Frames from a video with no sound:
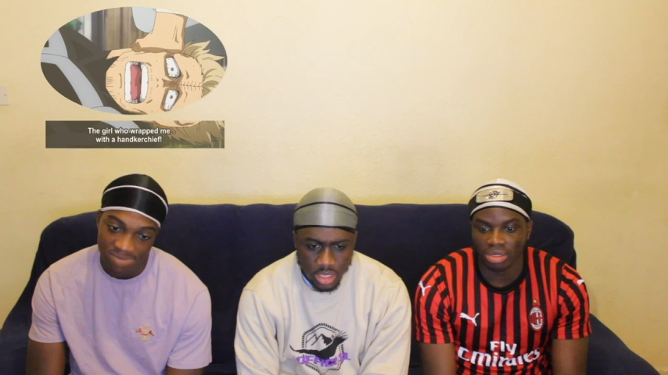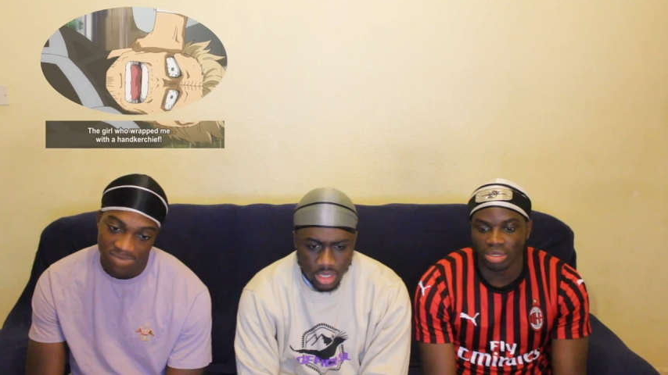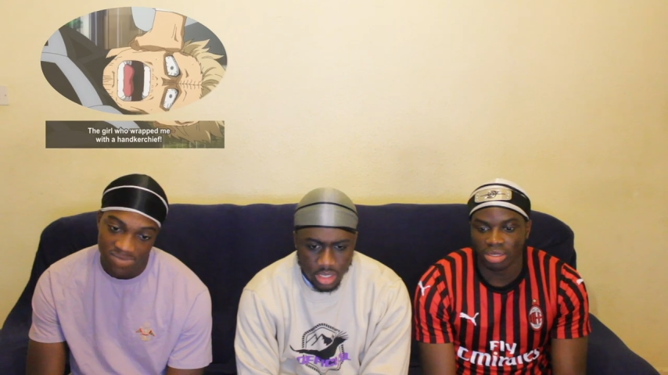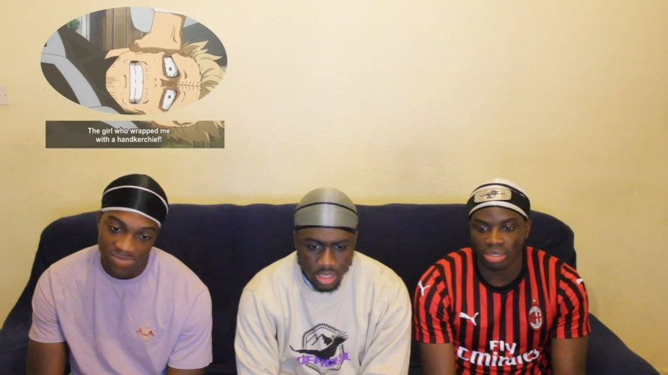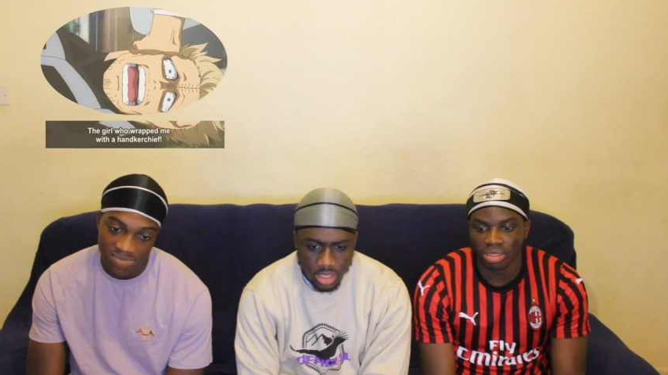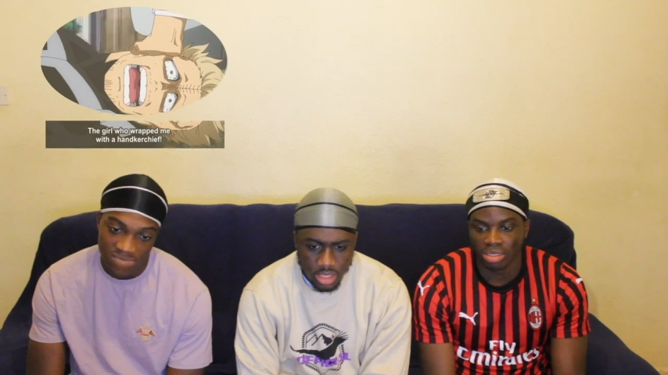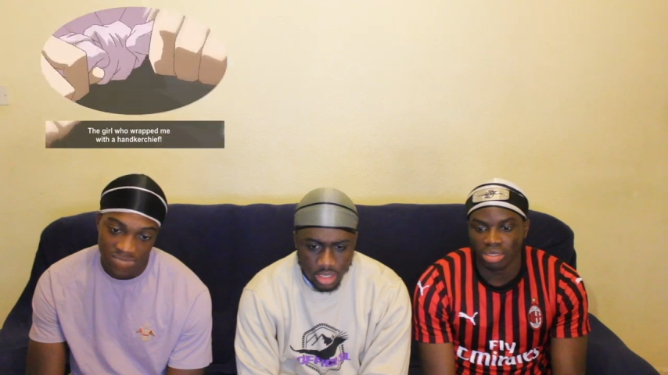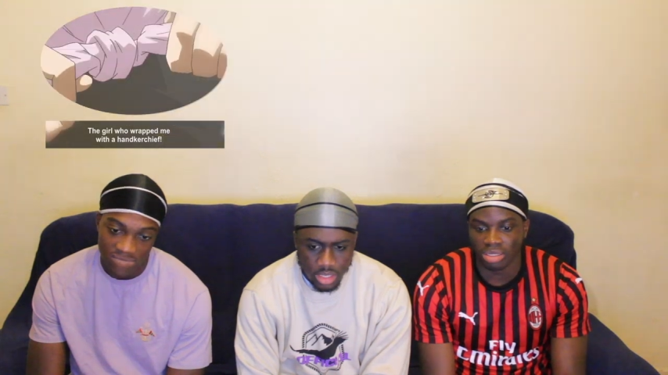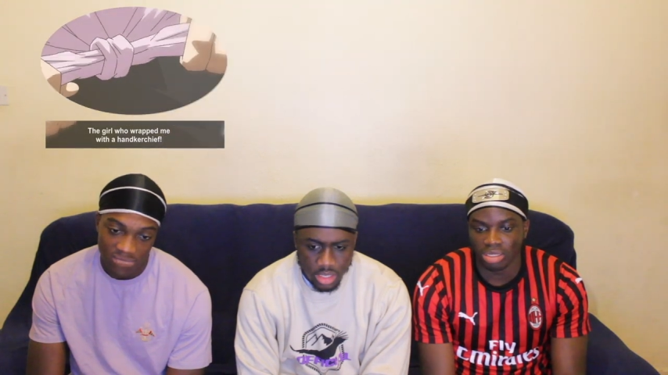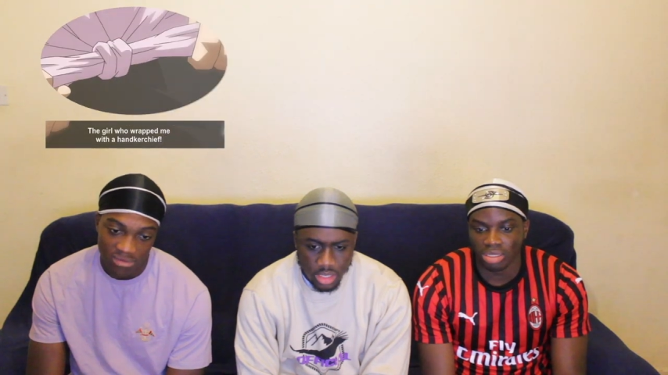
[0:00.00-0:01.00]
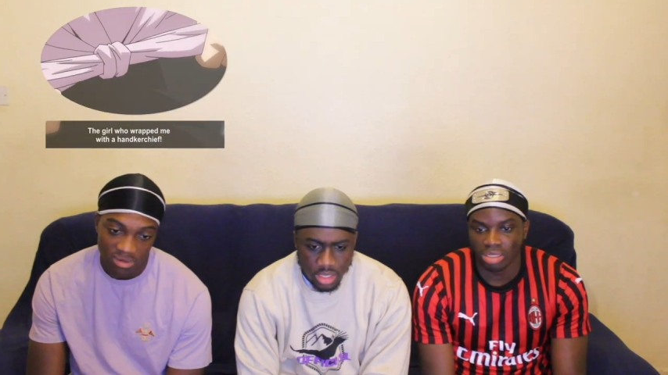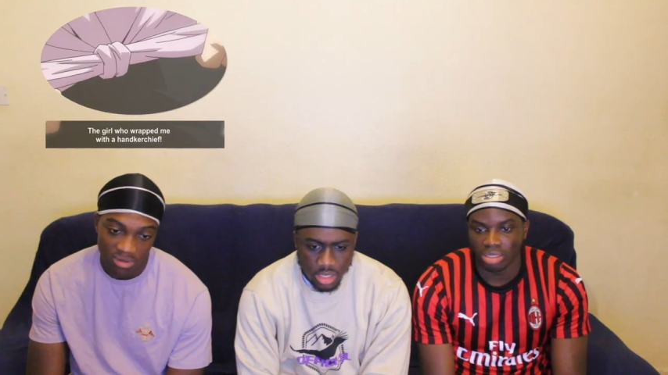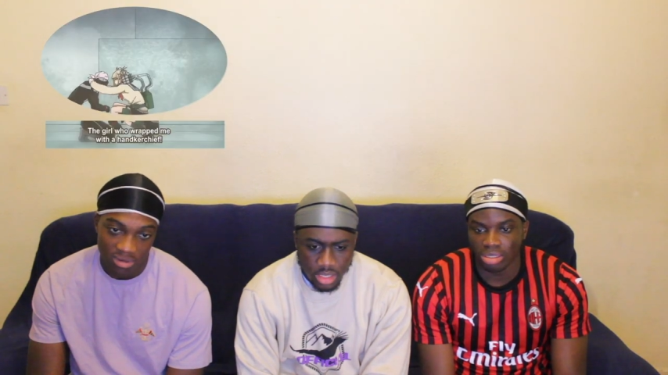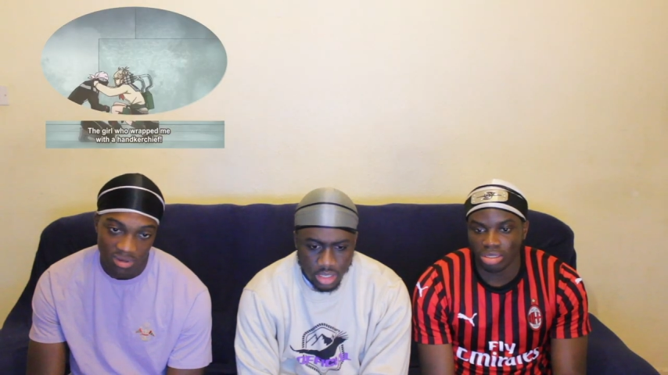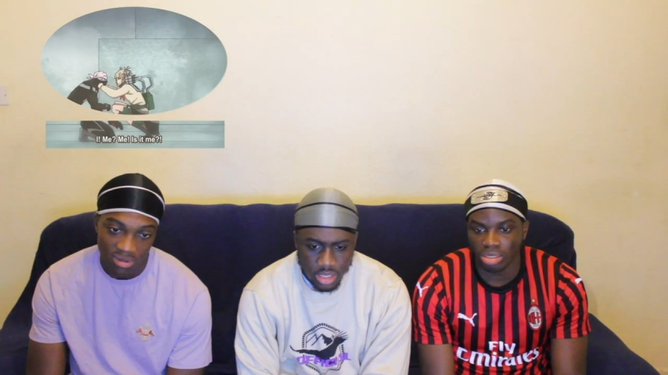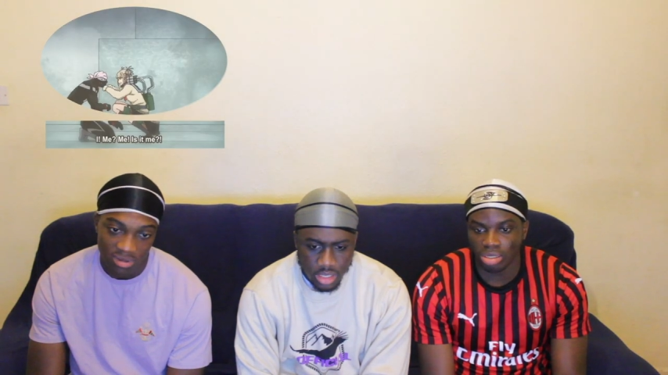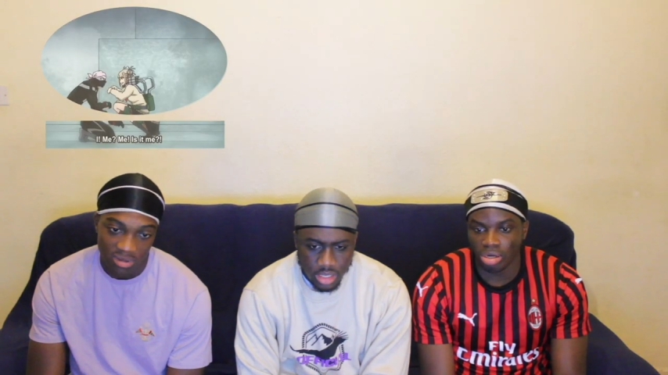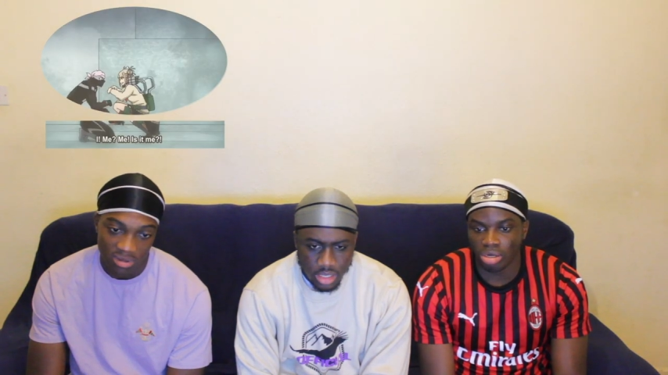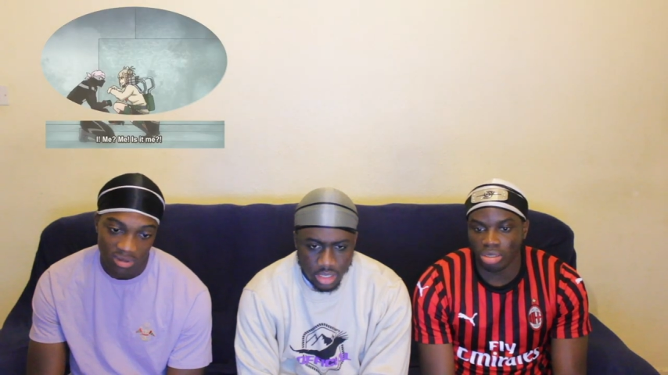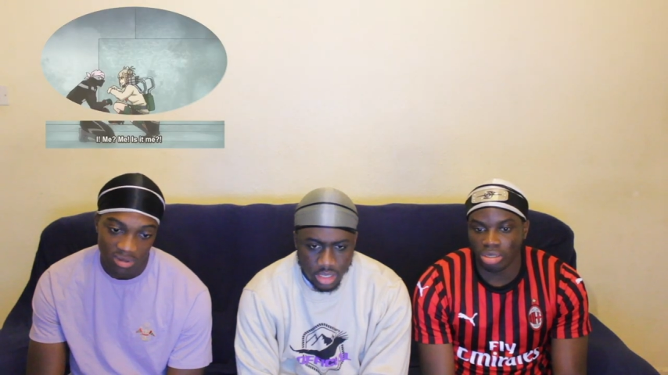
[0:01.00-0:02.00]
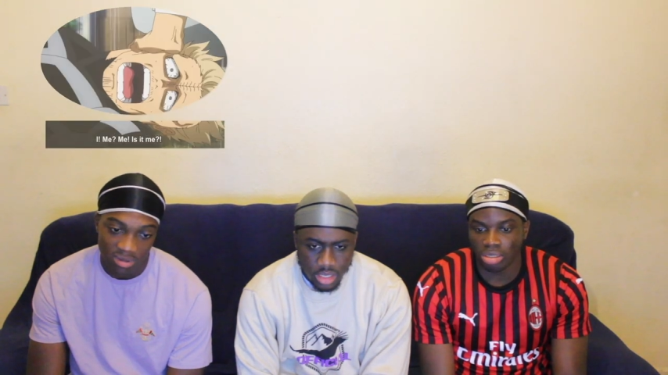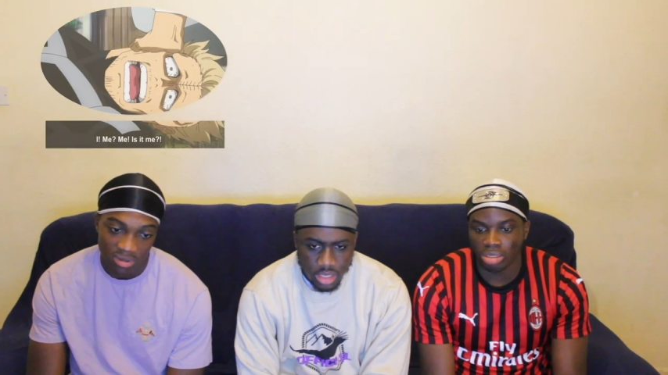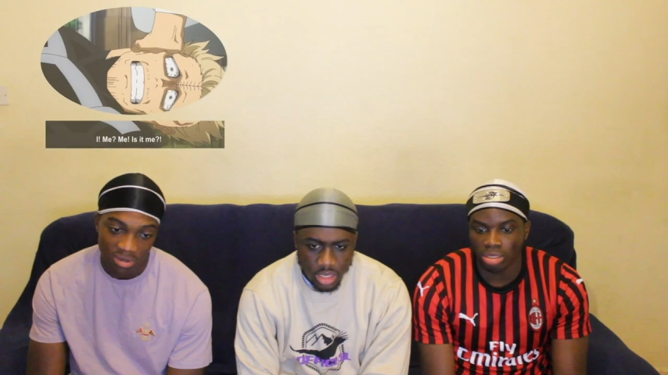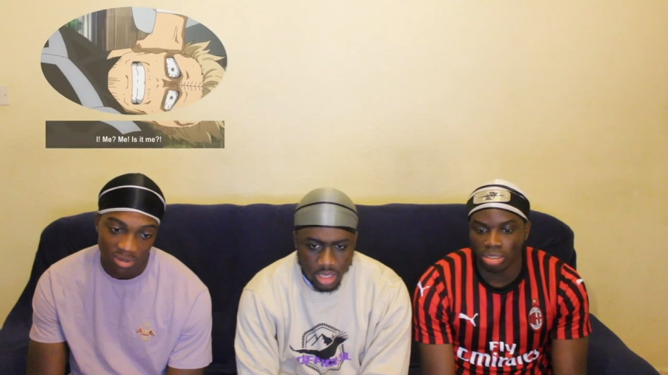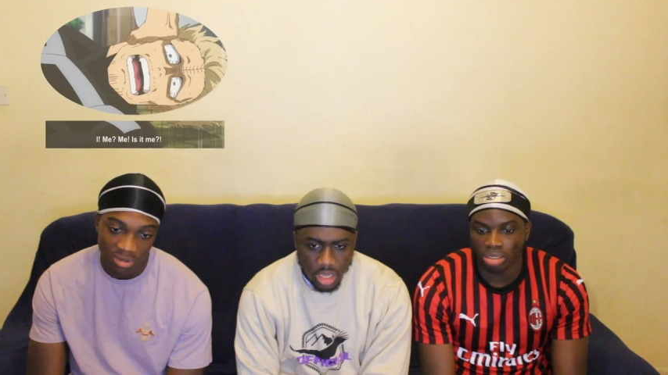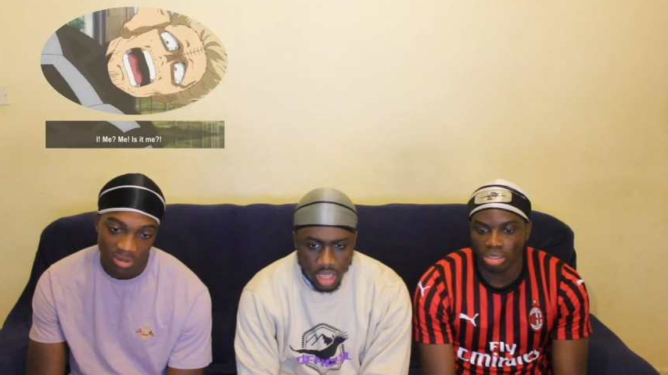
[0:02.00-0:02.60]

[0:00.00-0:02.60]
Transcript: Nobody speaks.